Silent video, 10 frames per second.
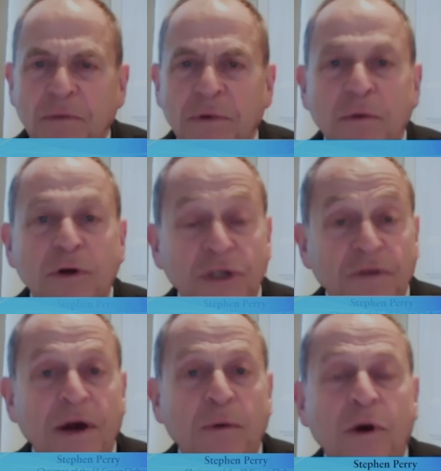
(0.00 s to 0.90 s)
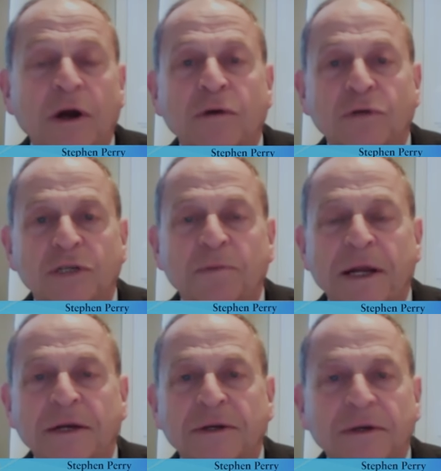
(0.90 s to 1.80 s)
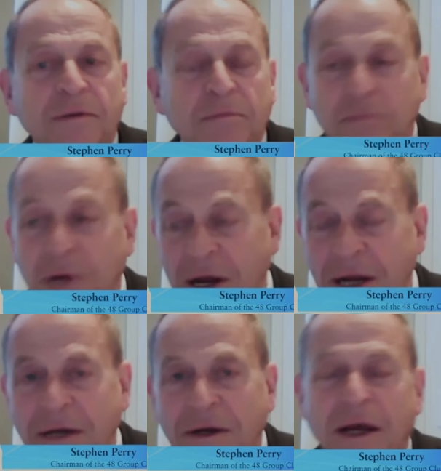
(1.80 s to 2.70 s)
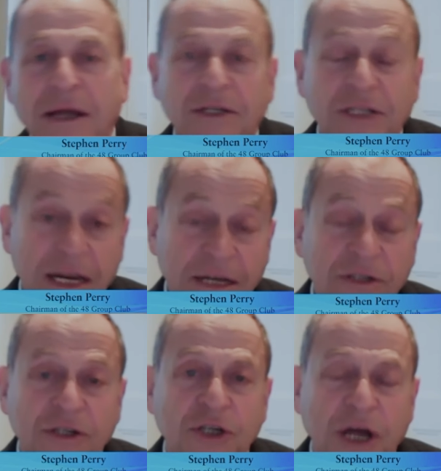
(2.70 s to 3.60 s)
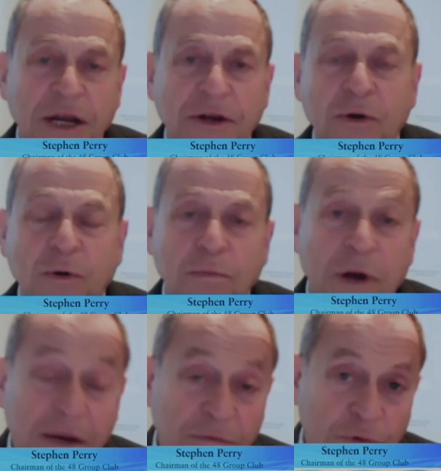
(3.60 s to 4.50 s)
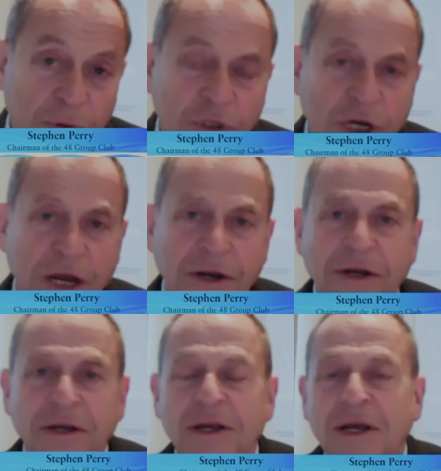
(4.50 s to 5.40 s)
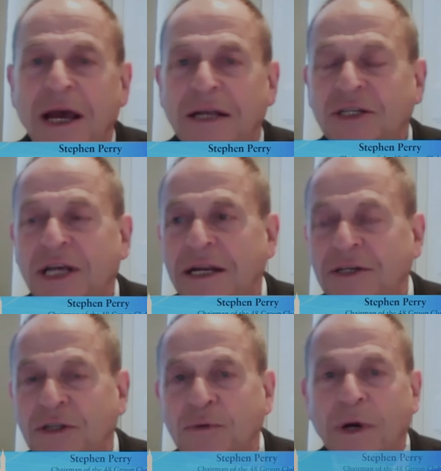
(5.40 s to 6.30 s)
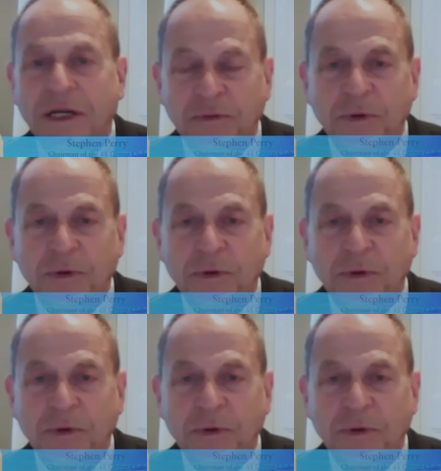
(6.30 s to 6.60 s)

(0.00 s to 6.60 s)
But most of our work was spent buying and selling to China or buying from China and selling to the West.